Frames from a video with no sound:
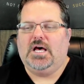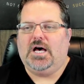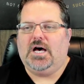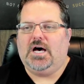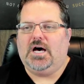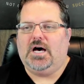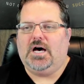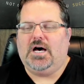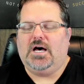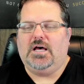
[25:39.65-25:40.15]

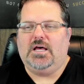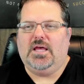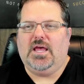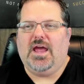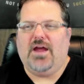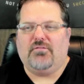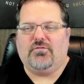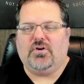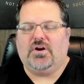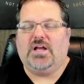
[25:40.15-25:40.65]

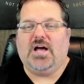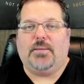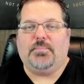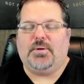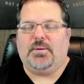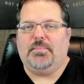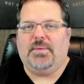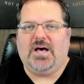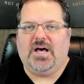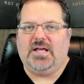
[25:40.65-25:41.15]
every
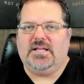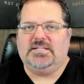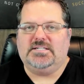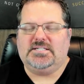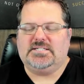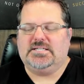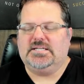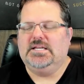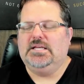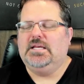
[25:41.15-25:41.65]
couple
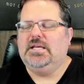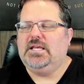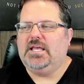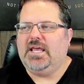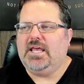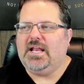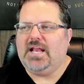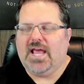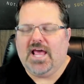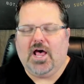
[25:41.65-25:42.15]
months,
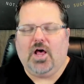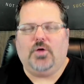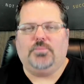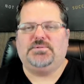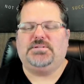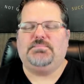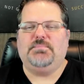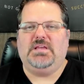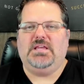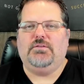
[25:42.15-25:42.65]
it
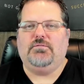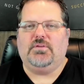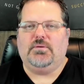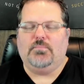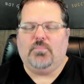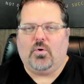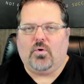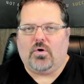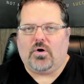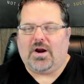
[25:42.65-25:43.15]
helps me even
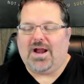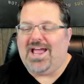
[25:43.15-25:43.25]
more.